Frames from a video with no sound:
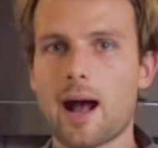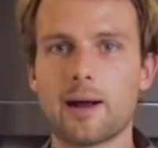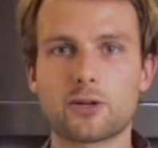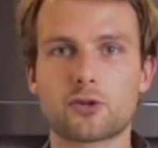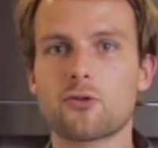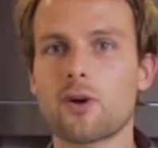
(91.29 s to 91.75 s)

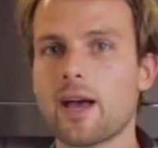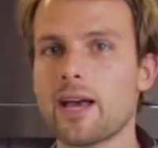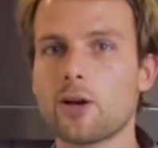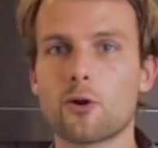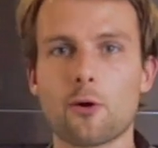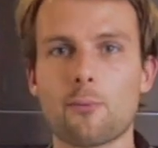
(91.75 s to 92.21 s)

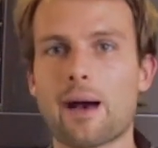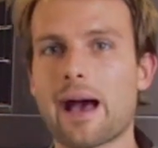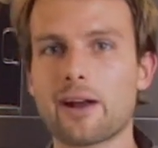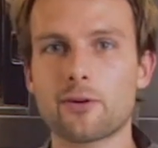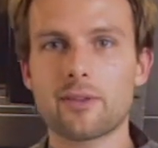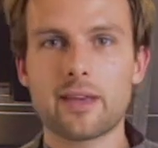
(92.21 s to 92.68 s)
tray or your
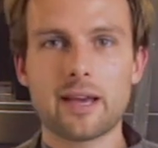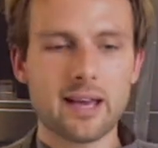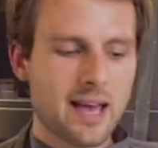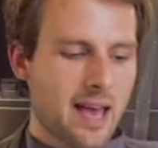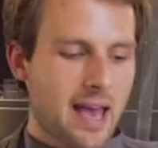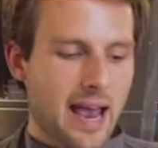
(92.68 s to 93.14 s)
pan or
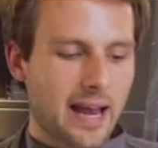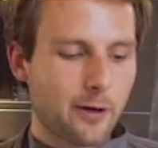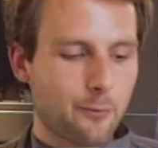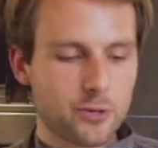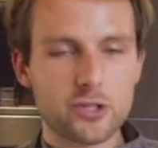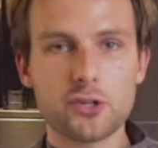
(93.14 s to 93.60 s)
anything, and
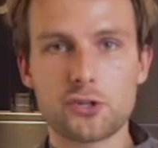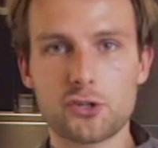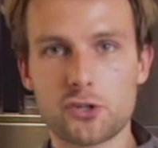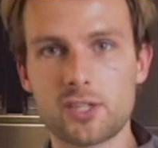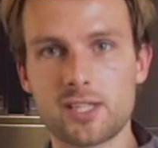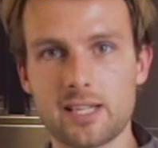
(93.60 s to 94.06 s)
it'll produce
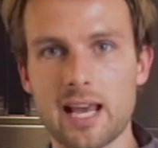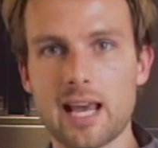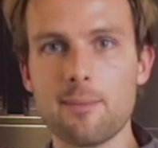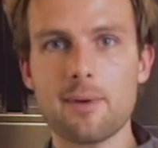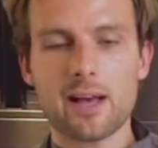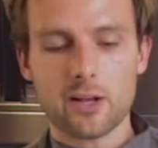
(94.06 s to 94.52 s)

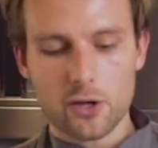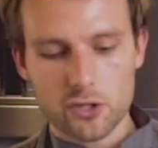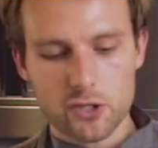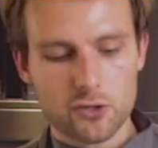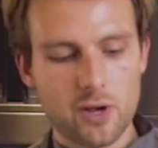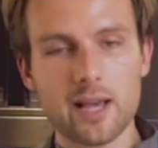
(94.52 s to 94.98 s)
steam and go
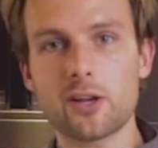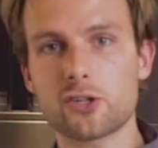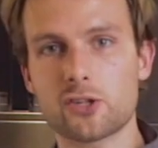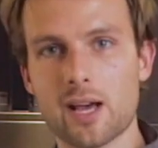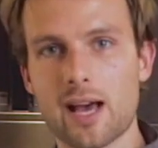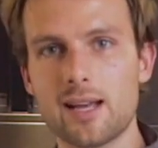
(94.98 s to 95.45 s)
straight
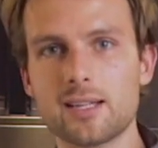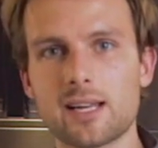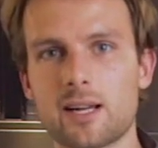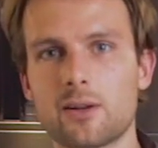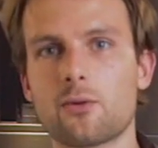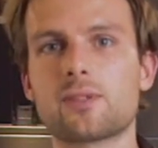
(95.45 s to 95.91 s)
against your hand,
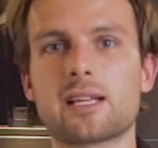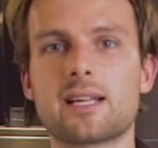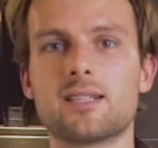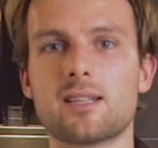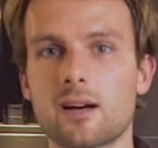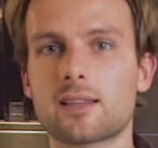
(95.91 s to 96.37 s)
and it'll obviously
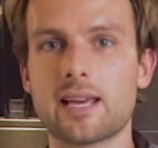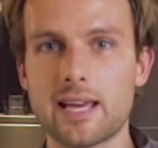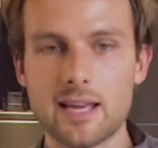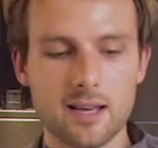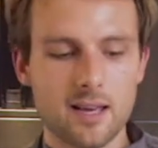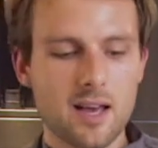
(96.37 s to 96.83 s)
conduct the
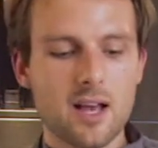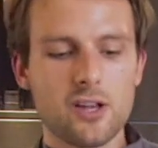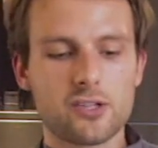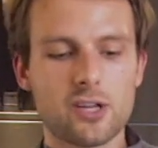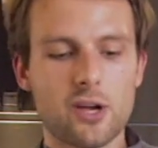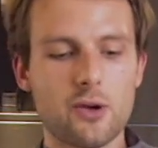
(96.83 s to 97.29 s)
heat.
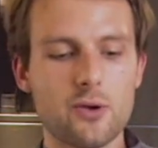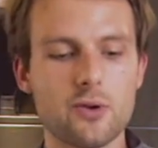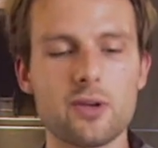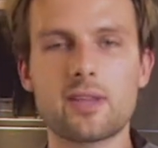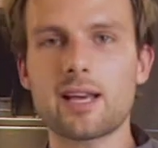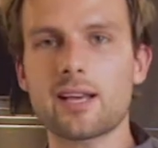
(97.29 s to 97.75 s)
So
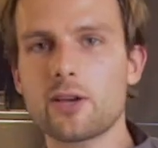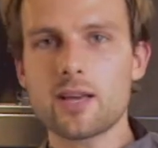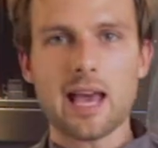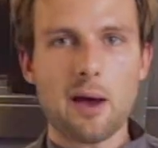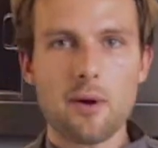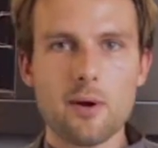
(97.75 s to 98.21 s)
you think you
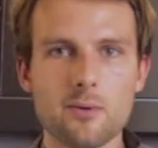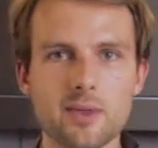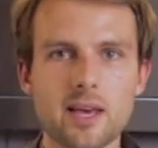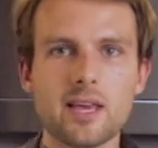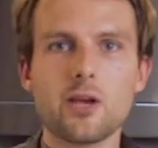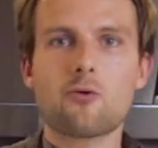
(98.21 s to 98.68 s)
can get away with
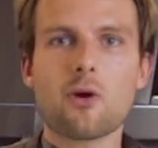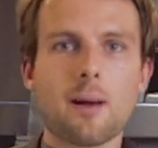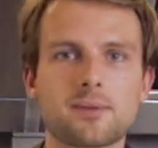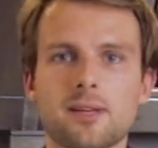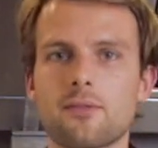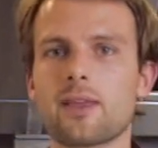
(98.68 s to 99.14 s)
it, you
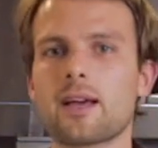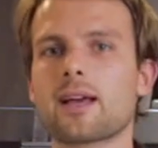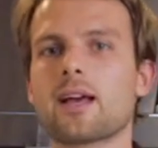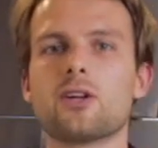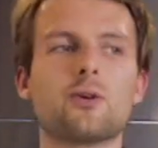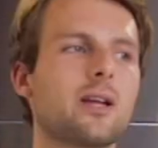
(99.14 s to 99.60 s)
grab
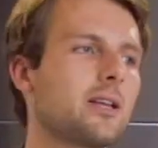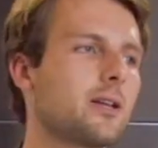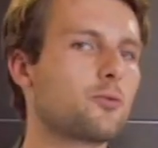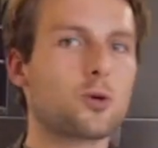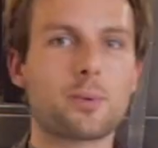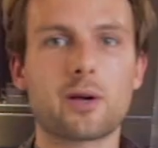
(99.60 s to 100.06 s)
something and you'll end
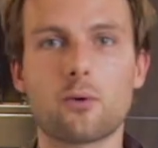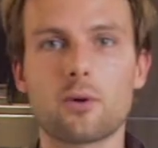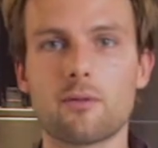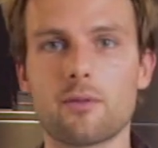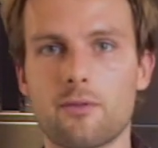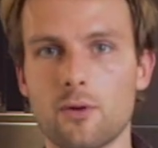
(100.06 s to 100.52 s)
up dropping it all
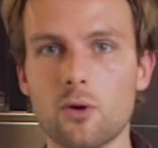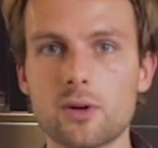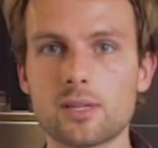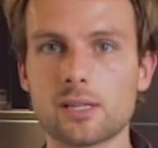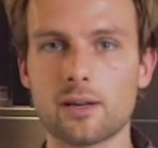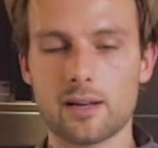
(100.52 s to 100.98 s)
over the
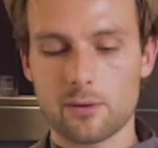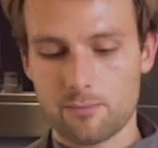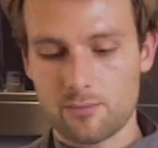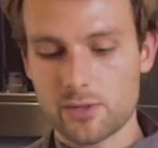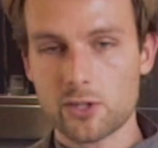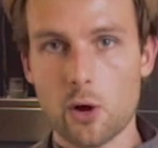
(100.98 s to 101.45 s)
floor and
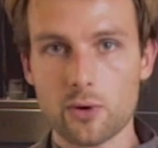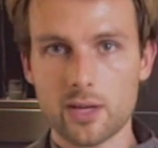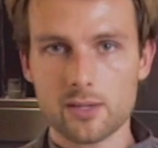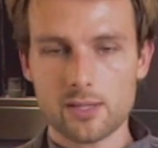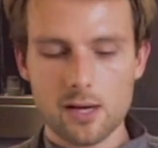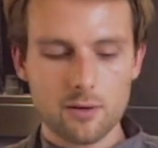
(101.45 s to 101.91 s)
then
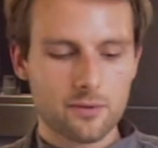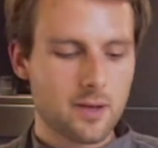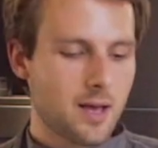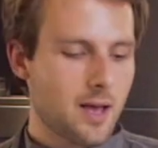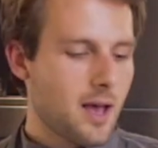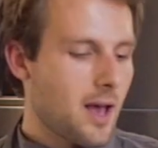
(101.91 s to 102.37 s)
scalding yourself.
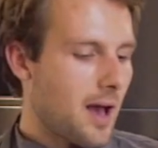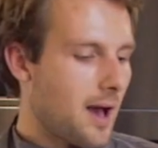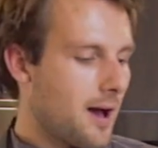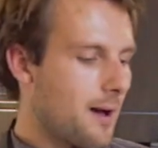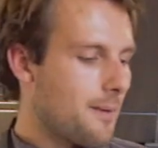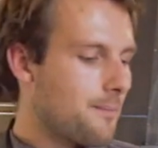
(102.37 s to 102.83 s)

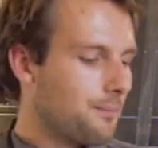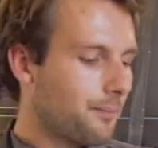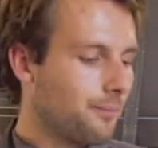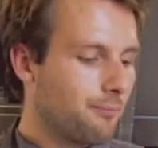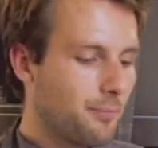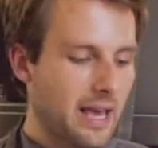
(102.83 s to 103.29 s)
But
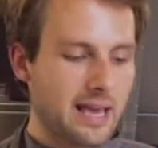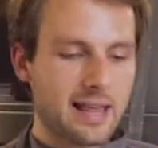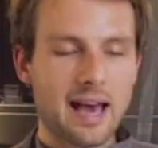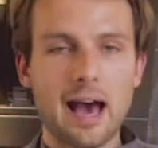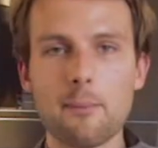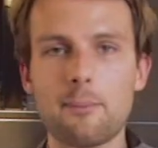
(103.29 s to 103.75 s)

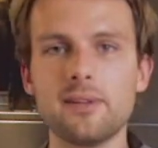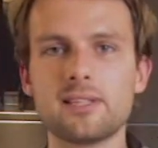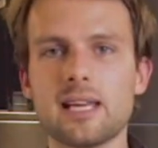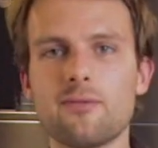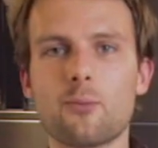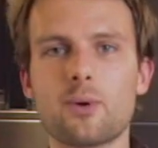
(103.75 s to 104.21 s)
that
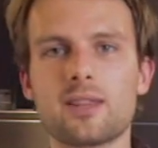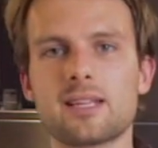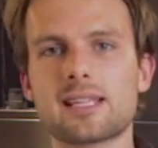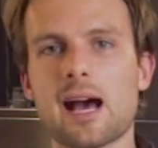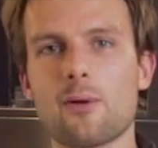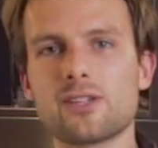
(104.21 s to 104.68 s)
happens even when the
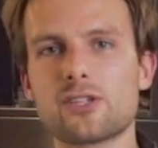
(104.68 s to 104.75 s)
towel is